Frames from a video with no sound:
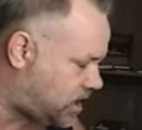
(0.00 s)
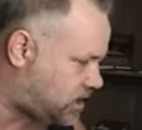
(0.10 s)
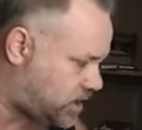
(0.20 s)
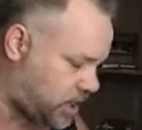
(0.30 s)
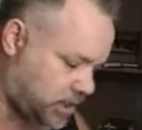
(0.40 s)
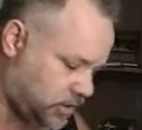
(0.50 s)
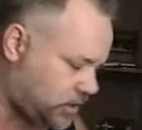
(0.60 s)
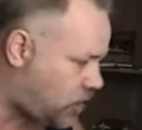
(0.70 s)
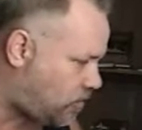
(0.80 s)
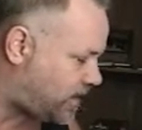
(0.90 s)
And you
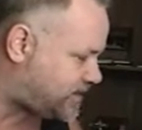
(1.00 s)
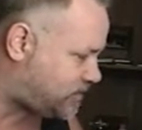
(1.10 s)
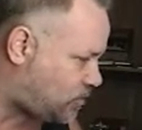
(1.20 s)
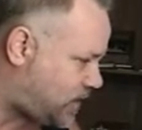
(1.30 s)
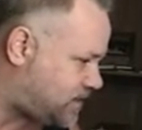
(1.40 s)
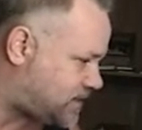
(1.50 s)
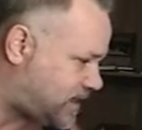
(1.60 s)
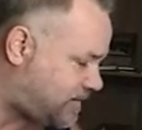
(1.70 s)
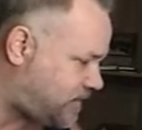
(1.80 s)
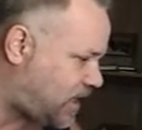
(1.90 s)
know my situation,
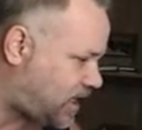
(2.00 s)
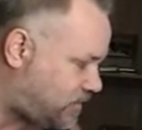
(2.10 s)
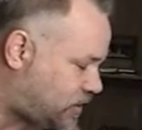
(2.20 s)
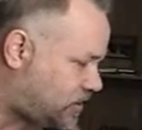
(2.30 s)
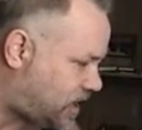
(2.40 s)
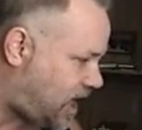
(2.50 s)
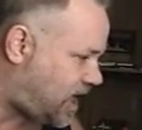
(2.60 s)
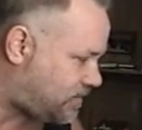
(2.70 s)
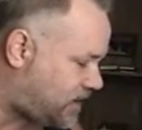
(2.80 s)
that I feel like I'm a good guy.